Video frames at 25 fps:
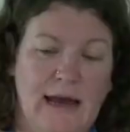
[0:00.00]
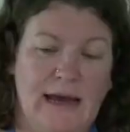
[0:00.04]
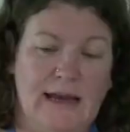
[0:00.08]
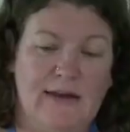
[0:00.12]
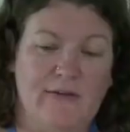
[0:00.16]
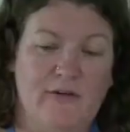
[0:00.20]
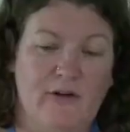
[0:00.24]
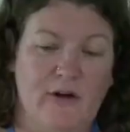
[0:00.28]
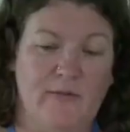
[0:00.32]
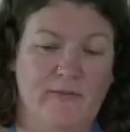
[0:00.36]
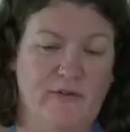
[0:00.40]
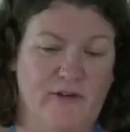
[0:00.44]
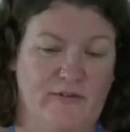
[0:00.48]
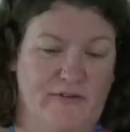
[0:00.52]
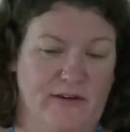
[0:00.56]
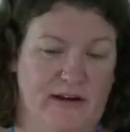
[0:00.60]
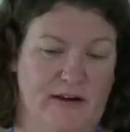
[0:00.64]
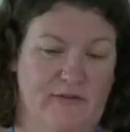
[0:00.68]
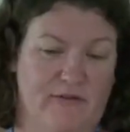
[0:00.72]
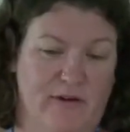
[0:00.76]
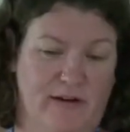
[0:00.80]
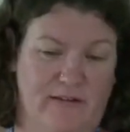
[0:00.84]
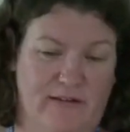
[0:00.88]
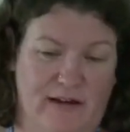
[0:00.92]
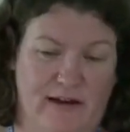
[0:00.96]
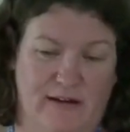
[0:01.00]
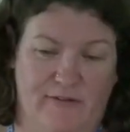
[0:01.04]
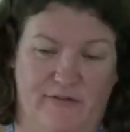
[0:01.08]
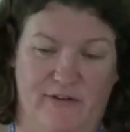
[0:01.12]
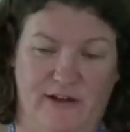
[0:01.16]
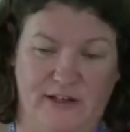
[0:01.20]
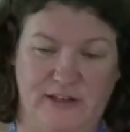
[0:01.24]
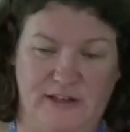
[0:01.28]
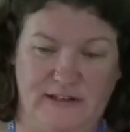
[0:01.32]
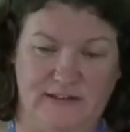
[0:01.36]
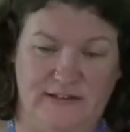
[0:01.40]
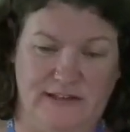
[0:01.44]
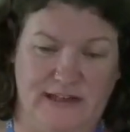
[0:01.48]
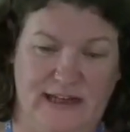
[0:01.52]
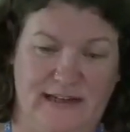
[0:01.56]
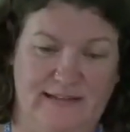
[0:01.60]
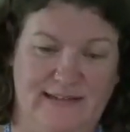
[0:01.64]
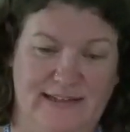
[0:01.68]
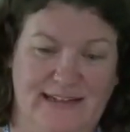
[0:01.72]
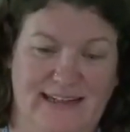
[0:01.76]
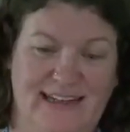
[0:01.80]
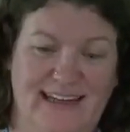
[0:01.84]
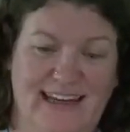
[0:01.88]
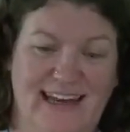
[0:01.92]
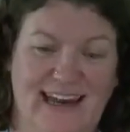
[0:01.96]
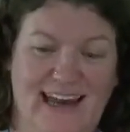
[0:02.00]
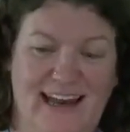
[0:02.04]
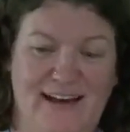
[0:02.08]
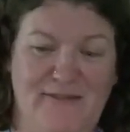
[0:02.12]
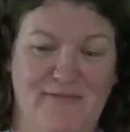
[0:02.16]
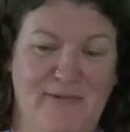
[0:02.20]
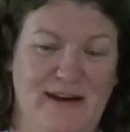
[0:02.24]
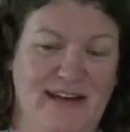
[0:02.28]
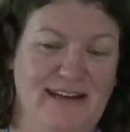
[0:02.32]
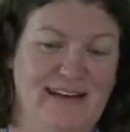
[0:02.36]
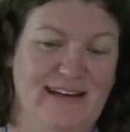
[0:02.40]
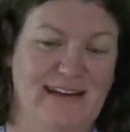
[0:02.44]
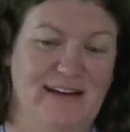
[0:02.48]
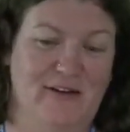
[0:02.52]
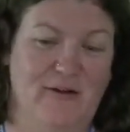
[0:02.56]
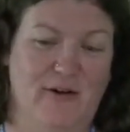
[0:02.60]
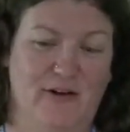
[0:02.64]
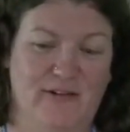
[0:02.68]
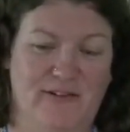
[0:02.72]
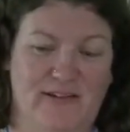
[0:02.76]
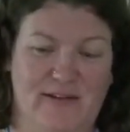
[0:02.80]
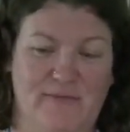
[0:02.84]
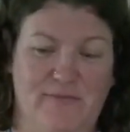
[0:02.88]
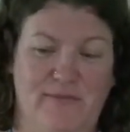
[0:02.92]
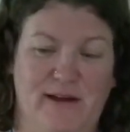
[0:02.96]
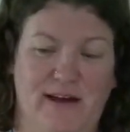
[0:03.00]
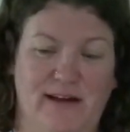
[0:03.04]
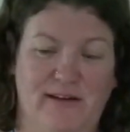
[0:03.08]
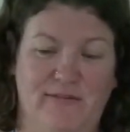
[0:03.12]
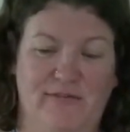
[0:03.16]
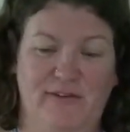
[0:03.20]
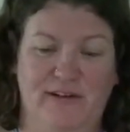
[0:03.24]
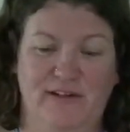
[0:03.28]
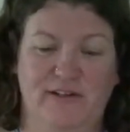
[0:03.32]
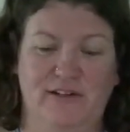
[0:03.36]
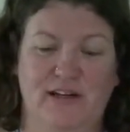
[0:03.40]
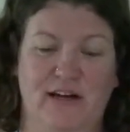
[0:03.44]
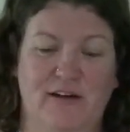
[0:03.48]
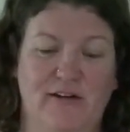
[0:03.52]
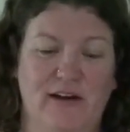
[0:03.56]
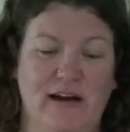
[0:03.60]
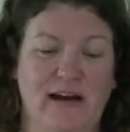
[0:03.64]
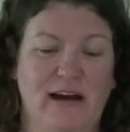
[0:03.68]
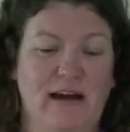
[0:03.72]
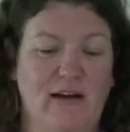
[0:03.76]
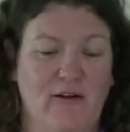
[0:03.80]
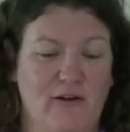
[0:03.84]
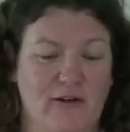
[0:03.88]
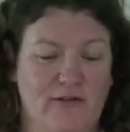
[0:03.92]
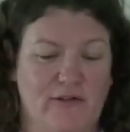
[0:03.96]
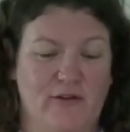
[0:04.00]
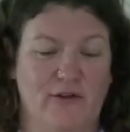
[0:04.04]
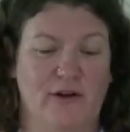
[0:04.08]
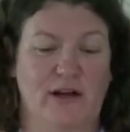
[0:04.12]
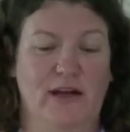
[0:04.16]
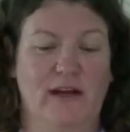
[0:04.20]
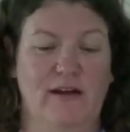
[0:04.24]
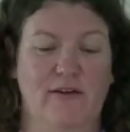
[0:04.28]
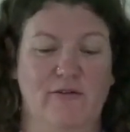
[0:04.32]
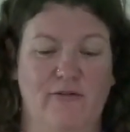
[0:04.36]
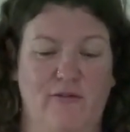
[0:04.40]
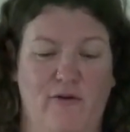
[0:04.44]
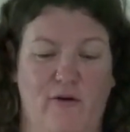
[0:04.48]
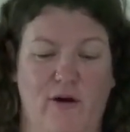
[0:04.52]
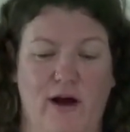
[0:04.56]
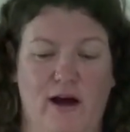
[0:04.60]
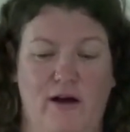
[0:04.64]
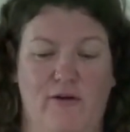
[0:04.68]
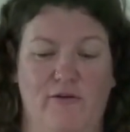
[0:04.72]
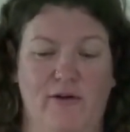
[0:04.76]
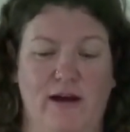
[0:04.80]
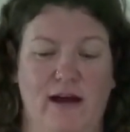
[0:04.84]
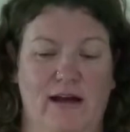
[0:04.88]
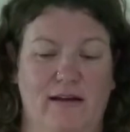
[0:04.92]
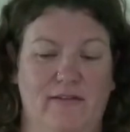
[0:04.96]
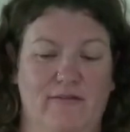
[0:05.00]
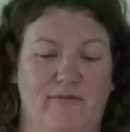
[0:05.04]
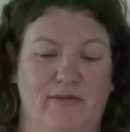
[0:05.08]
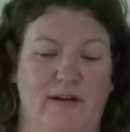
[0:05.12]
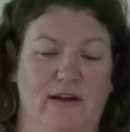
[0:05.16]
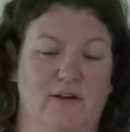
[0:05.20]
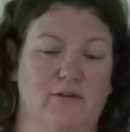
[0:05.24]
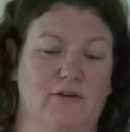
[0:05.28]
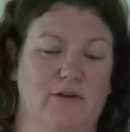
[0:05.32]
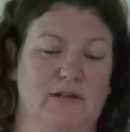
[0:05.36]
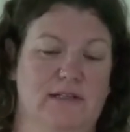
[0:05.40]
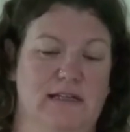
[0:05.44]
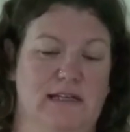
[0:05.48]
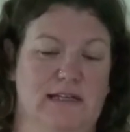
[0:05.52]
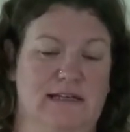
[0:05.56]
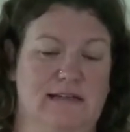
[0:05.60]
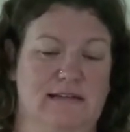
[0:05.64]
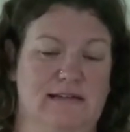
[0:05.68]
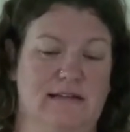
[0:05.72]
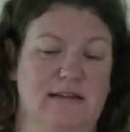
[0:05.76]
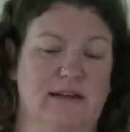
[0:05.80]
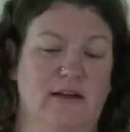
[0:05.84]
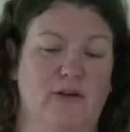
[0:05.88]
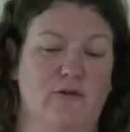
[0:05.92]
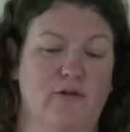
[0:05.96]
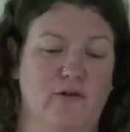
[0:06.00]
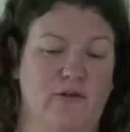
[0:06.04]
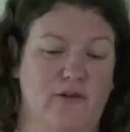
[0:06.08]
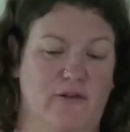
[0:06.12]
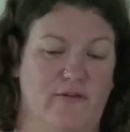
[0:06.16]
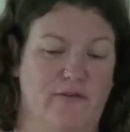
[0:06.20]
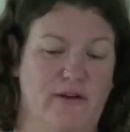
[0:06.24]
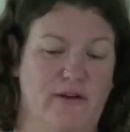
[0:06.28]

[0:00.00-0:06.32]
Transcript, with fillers: In terms of increasing efficiency as a key element in cost and benefit sharing, also here for areas we looked at the use